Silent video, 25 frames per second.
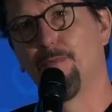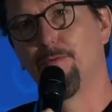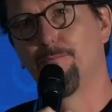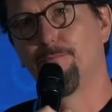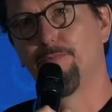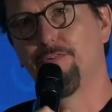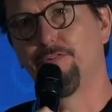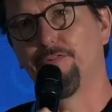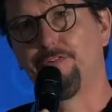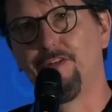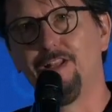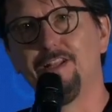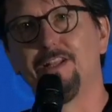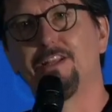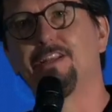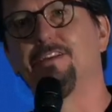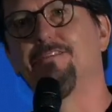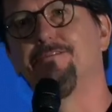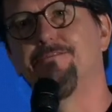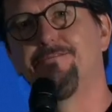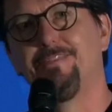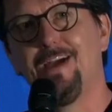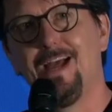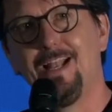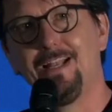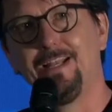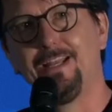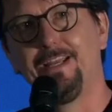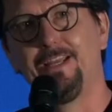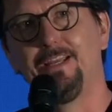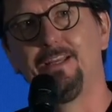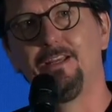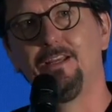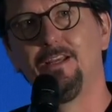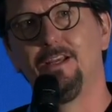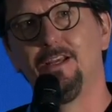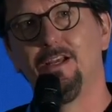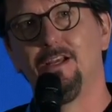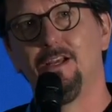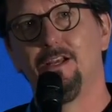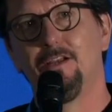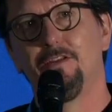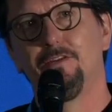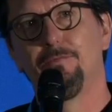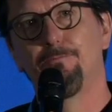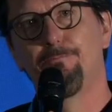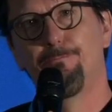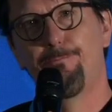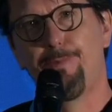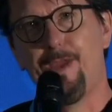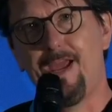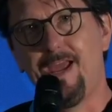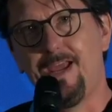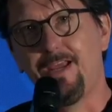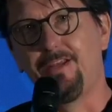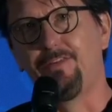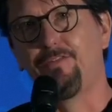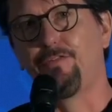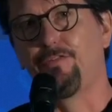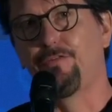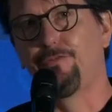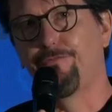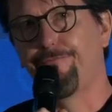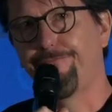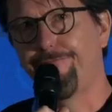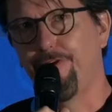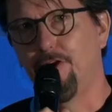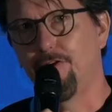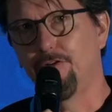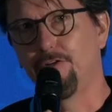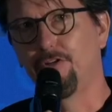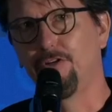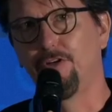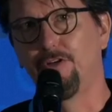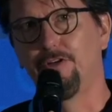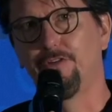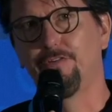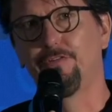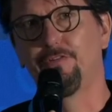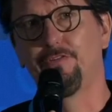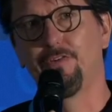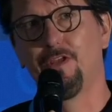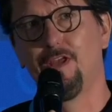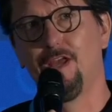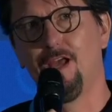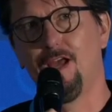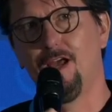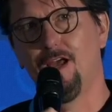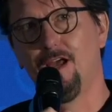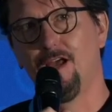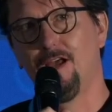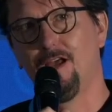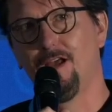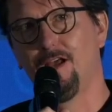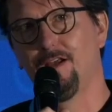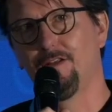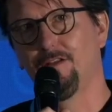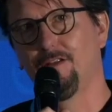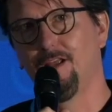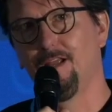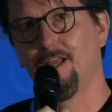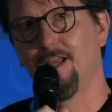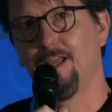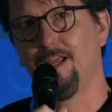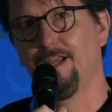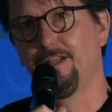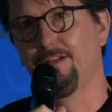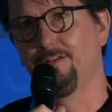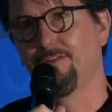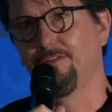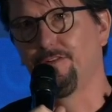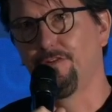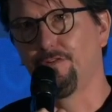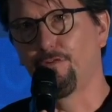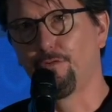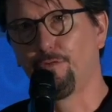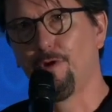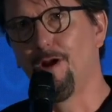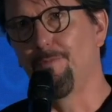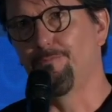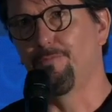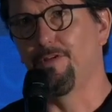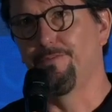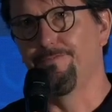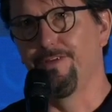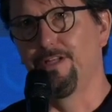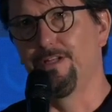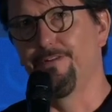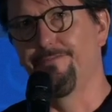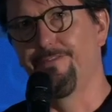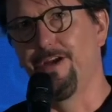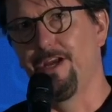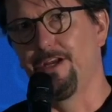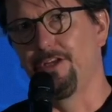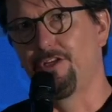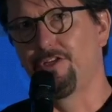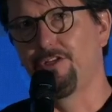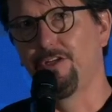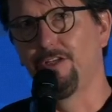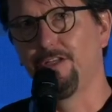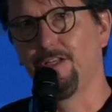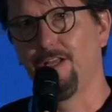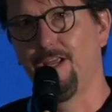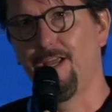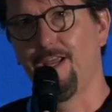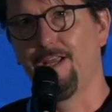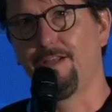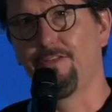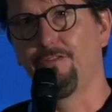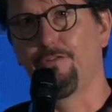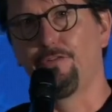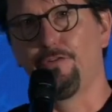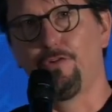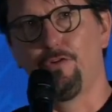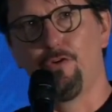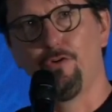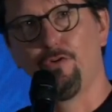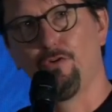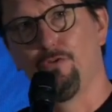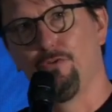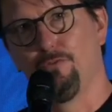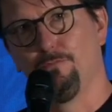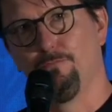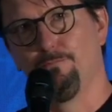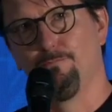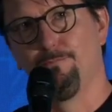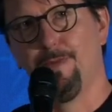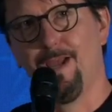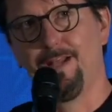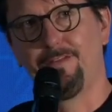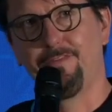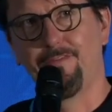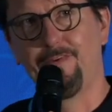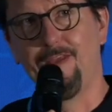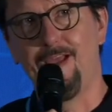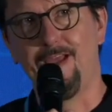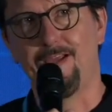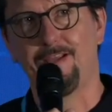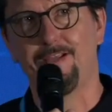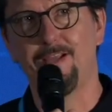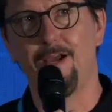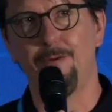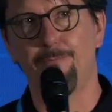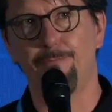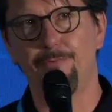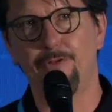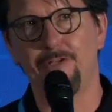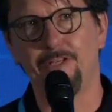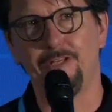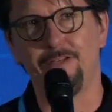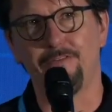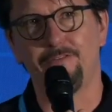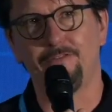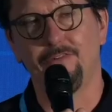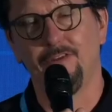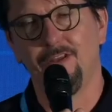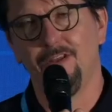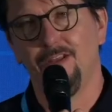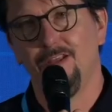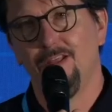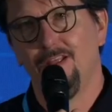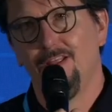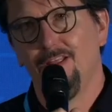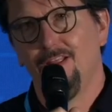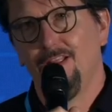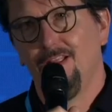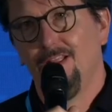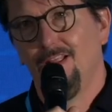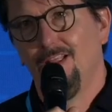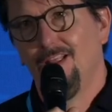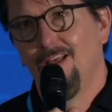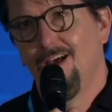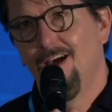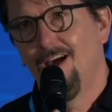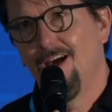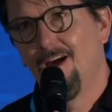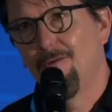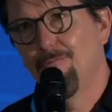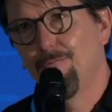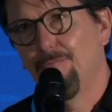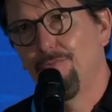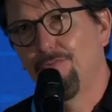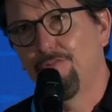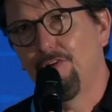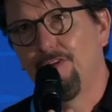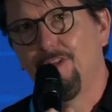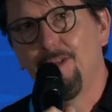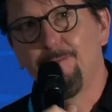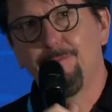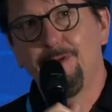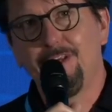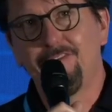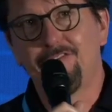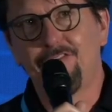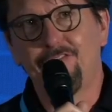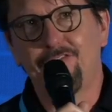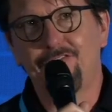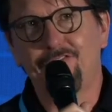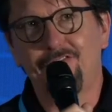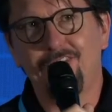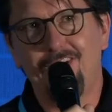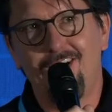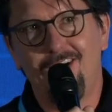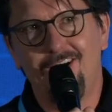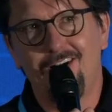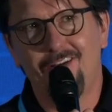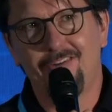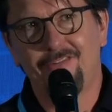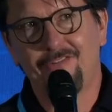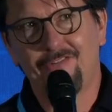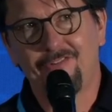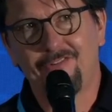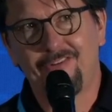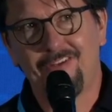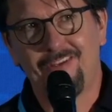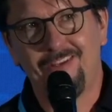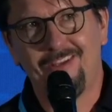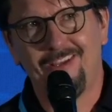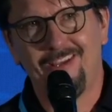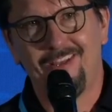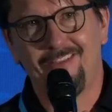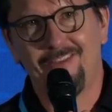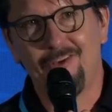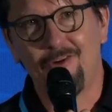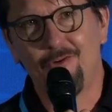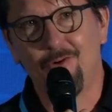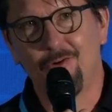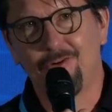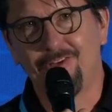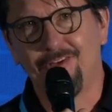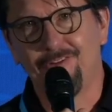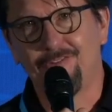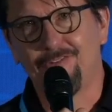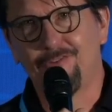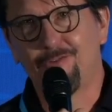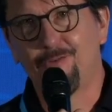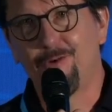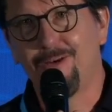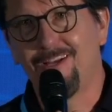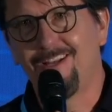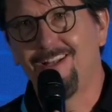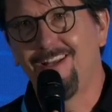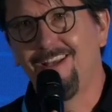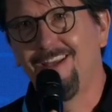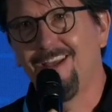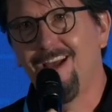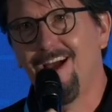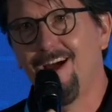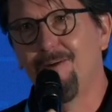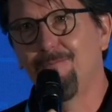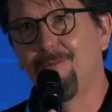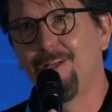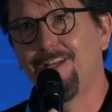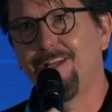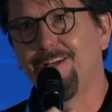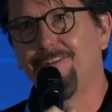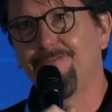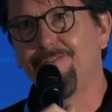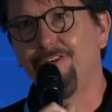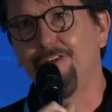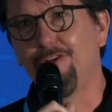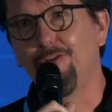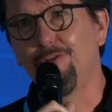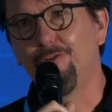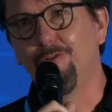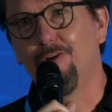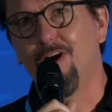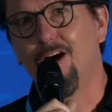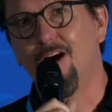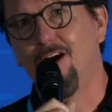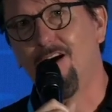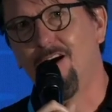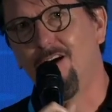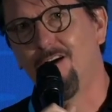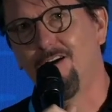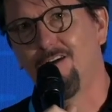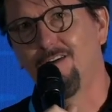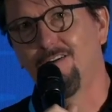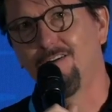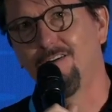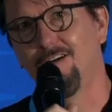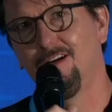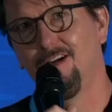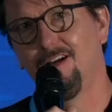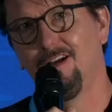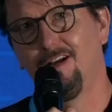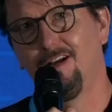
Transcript: Silicon Valley pace, focus in disruptive innovation into medtech companies. So let me just ask the audience quickly, how many of you are